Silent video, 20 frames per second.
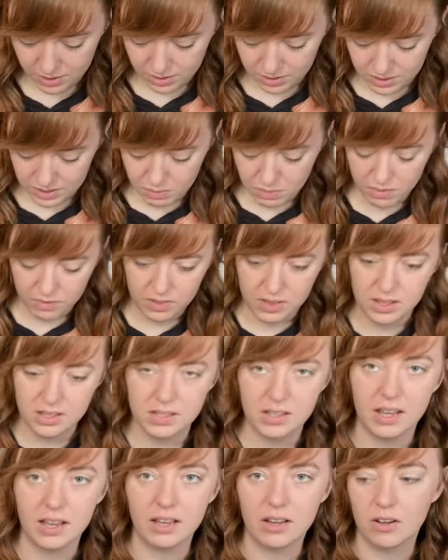some of
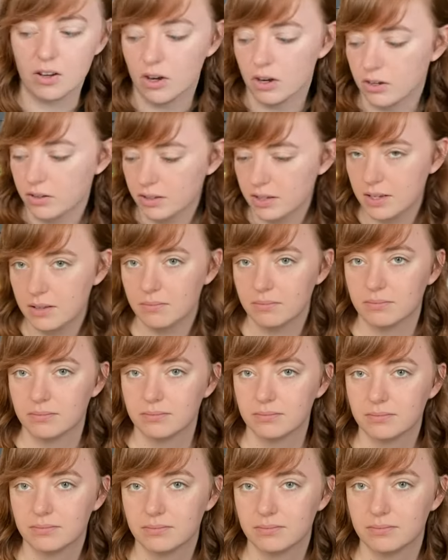these like curly,
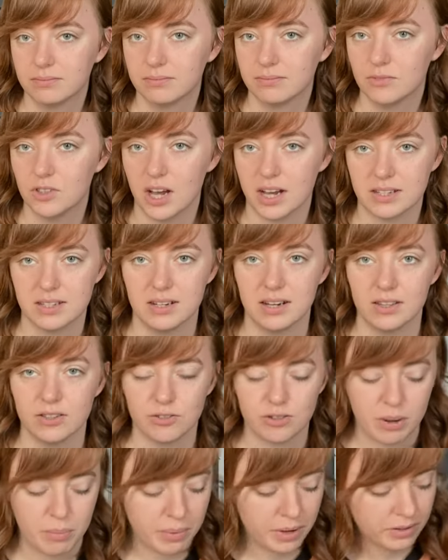Jaxon hit the
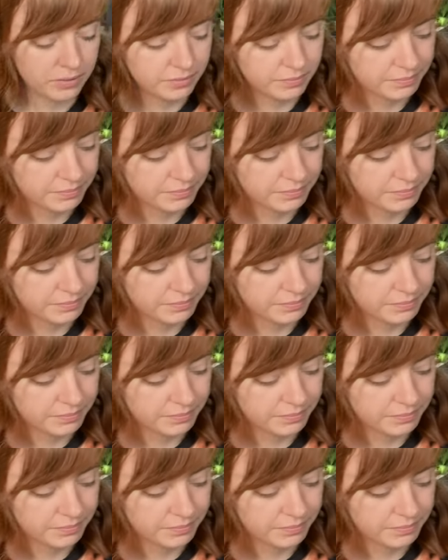tripod.